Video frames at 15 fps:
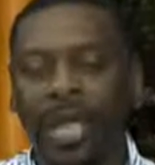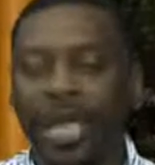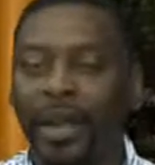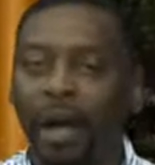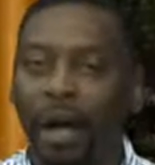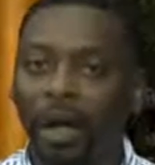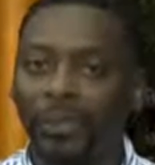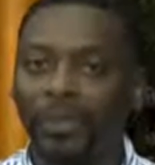
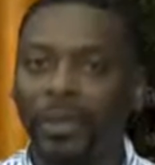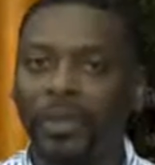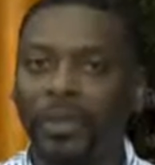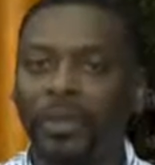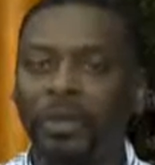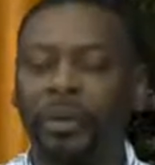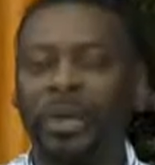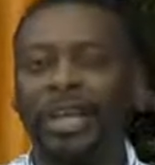and also
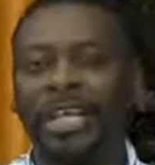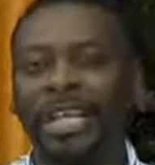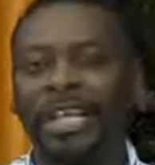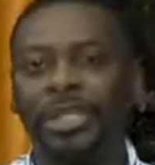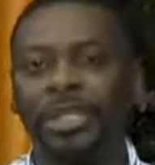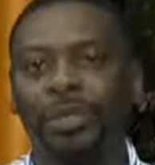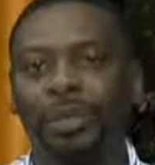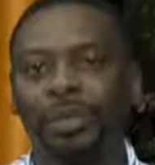the
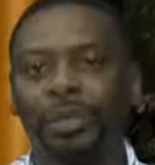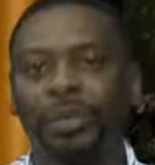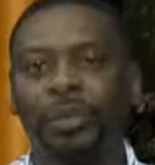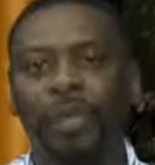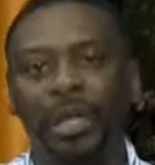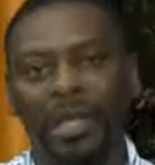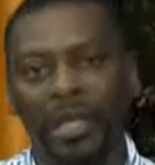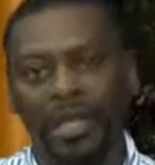accreditation
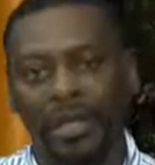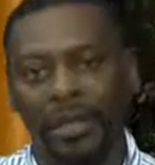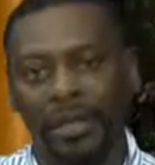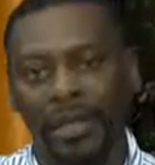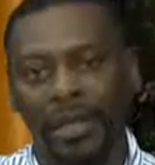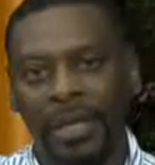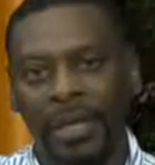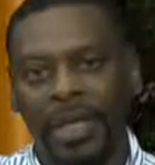through CALEA.